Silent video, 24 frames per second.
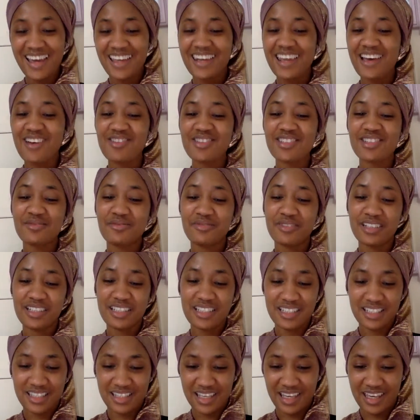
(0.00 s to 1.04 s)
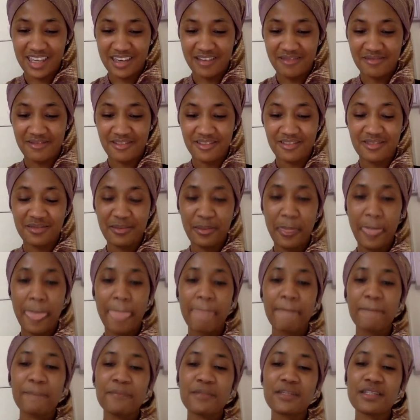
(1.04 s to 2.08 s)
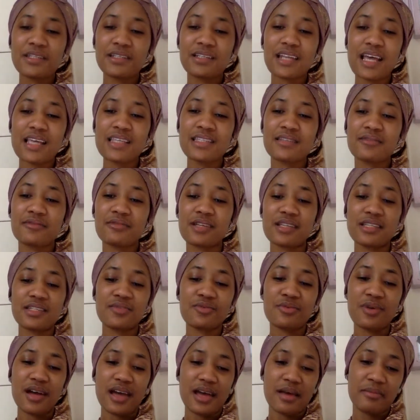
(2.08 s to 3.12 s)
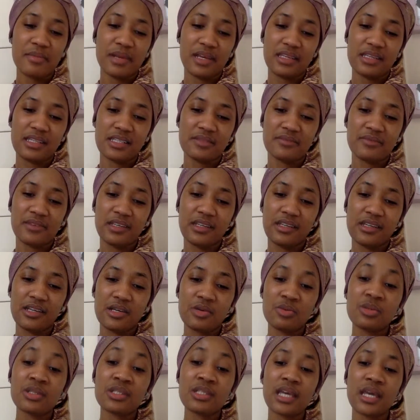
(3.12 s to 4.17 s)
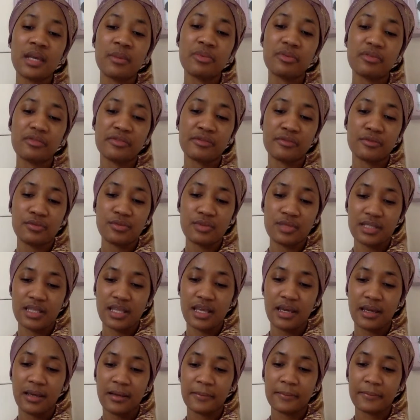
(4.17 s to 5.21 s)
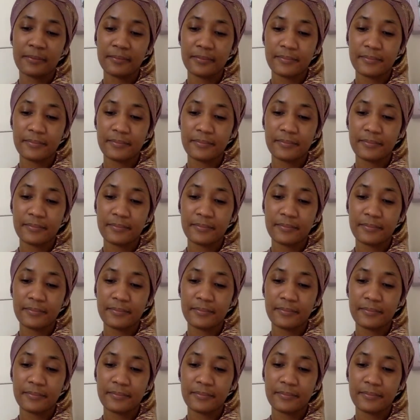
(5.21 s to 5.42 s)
That was the funniest thing ever. So that's the reason why I made this video. It was April Fool's Day.